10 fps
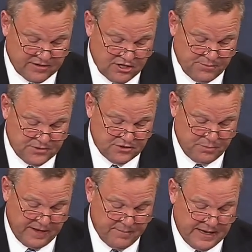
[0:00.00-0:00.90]
groups have
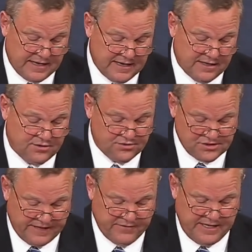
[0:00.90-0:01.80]
spent about
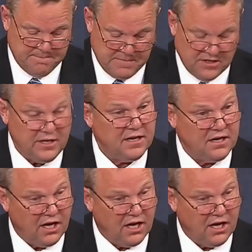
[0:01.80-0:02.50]
$170 million